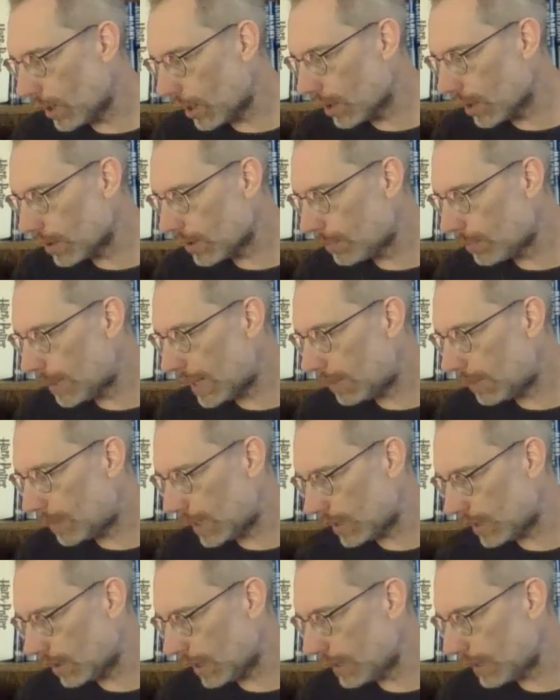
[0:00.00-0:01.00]
you heard
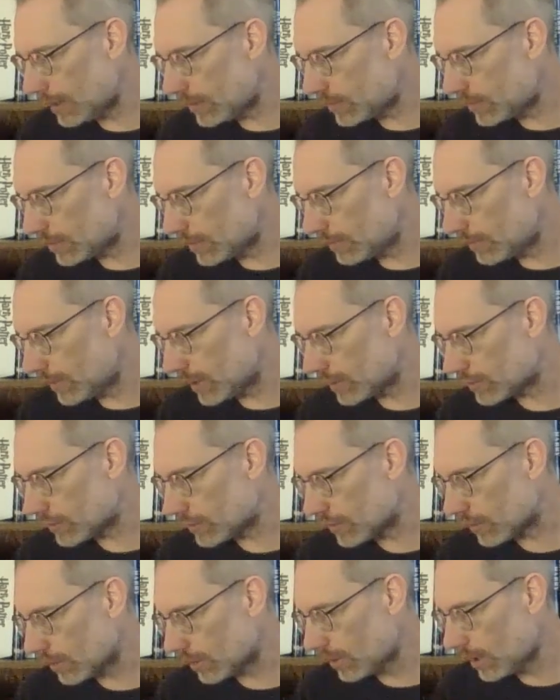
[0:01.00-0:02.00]
about my latest
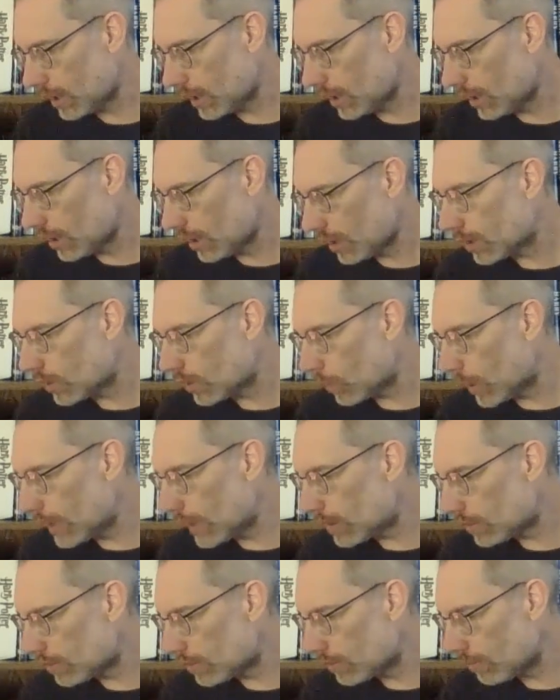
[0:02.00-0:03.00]
adventure?
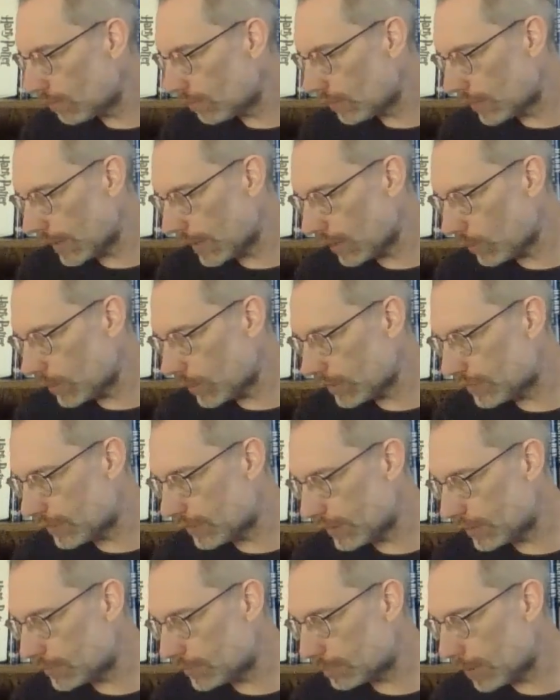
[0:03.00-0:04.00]
Well, there
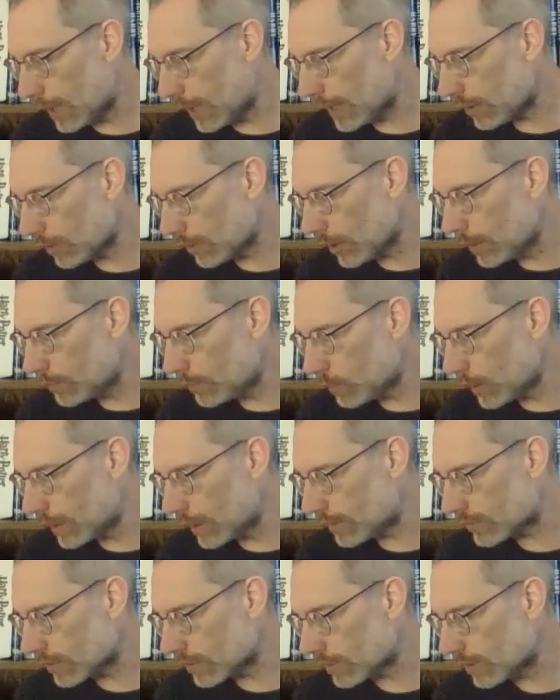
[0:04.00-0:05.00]
was this Black Robe
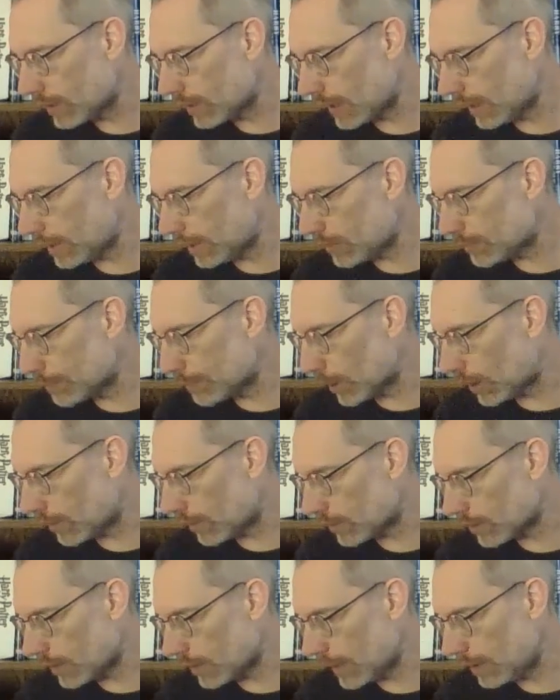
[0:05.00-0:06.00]
Wizard and his
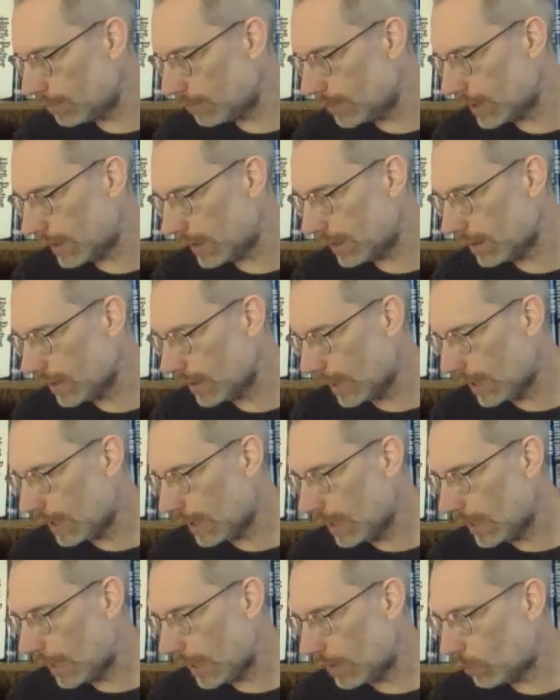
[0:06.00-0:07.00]
brother and me,
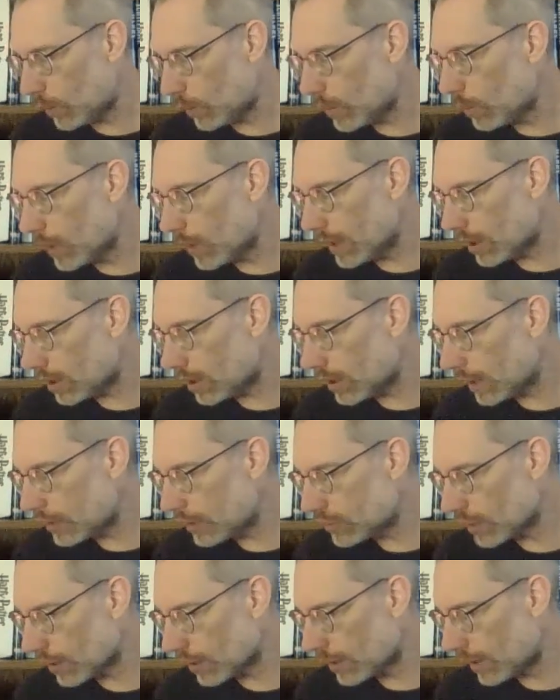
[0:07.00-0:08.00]
and we went on
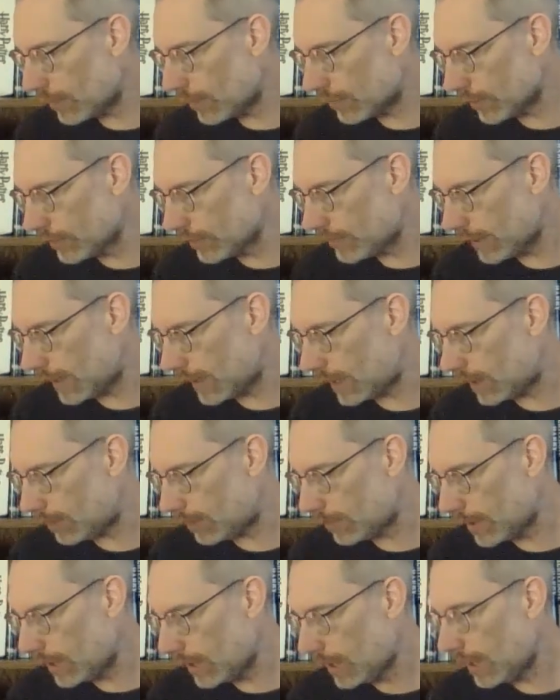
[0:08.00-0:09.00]
a journey through
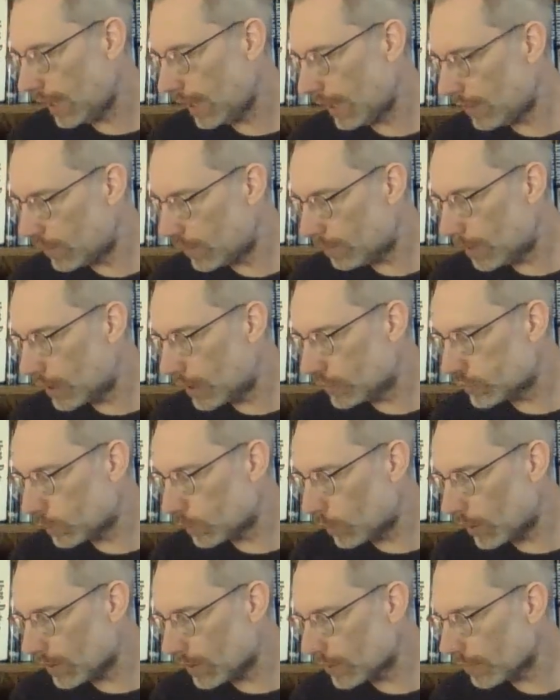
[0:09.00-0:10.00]
time, and the
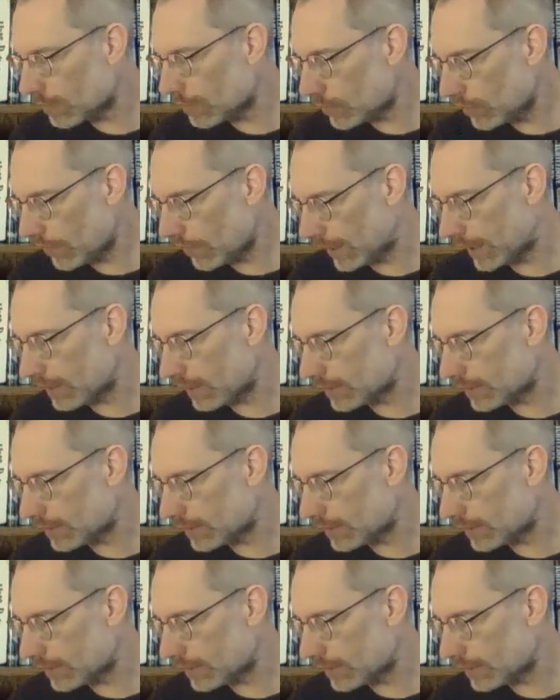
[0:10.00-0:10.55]
most wonderful